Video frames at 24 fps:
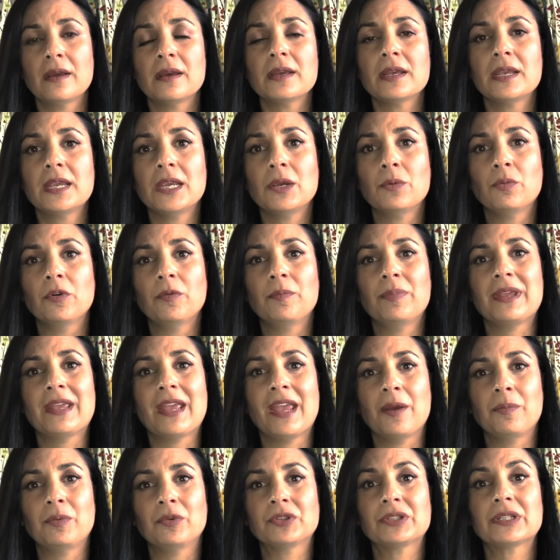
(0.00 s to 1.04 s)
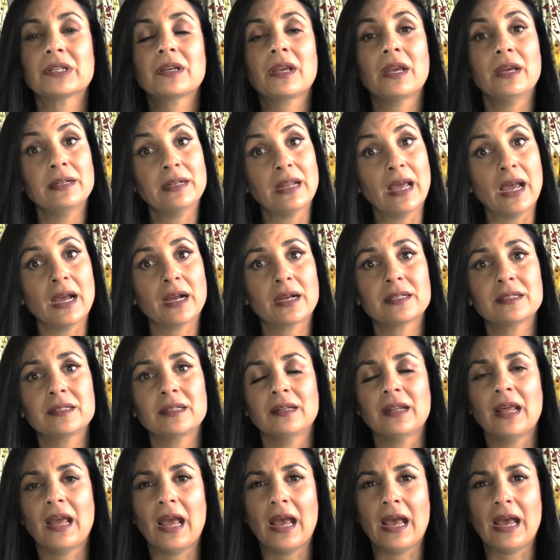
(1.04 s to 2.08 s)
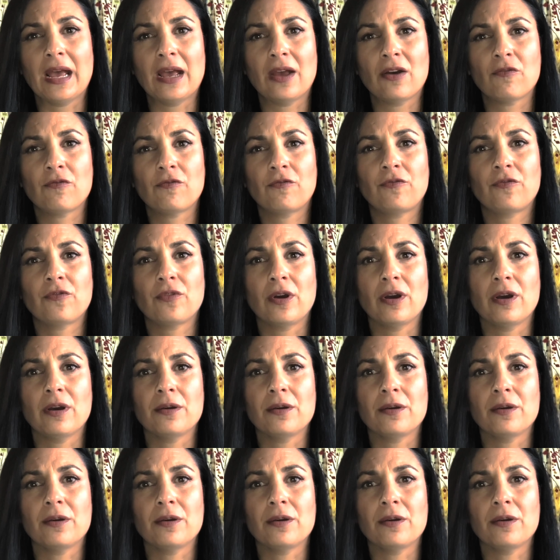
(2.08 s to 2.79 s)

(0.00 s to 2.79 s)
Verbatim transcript: he will be able to connect and have